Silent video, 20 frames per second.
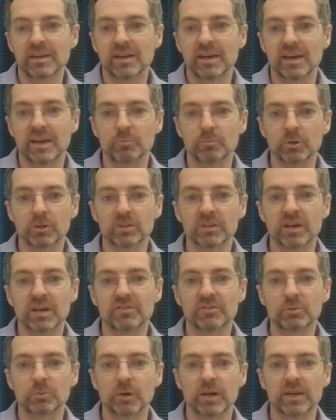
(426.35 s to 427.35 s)
and we're
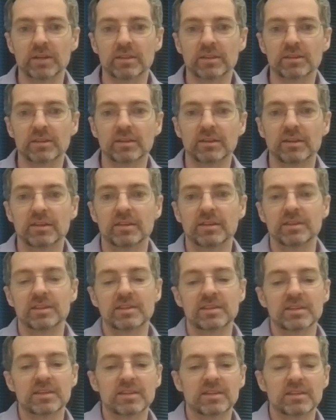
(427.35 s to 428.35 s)
left with
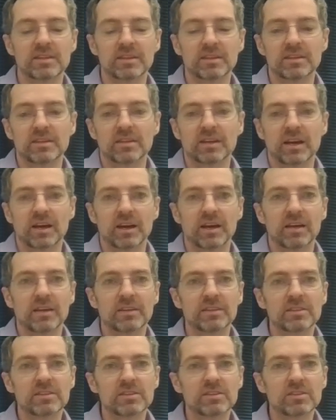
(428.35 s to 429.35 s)
the
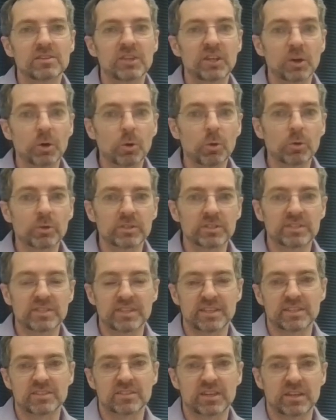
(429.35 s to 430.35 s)
oldest
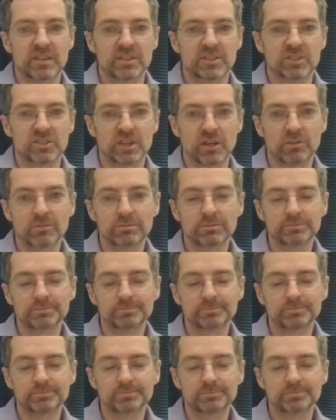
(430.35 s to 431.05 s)
things on the shelf.